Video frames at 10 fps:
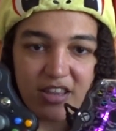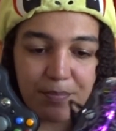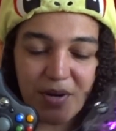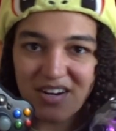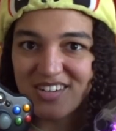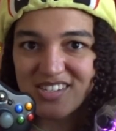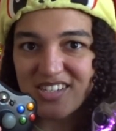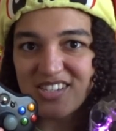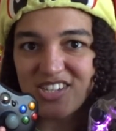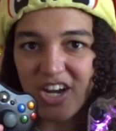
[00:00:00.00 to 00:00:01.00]
the
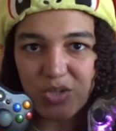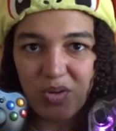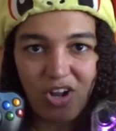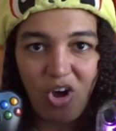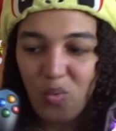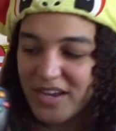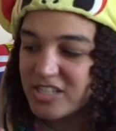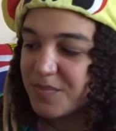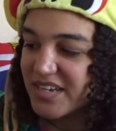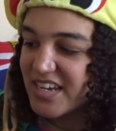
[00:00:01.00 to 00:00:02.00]
buttons and such will
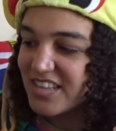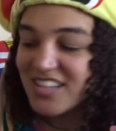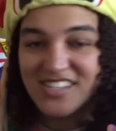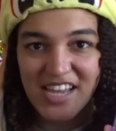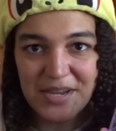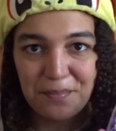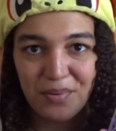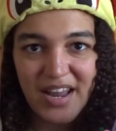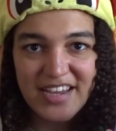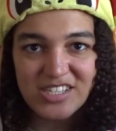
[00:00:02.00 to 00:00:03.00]
always be in the same
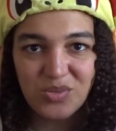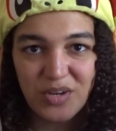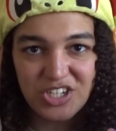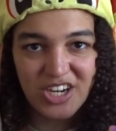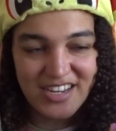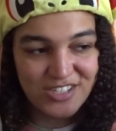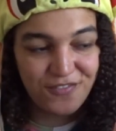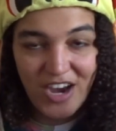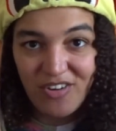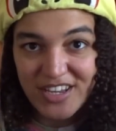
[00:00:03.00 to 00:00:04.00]
place, which is
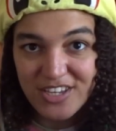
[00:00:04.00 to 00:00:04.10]
very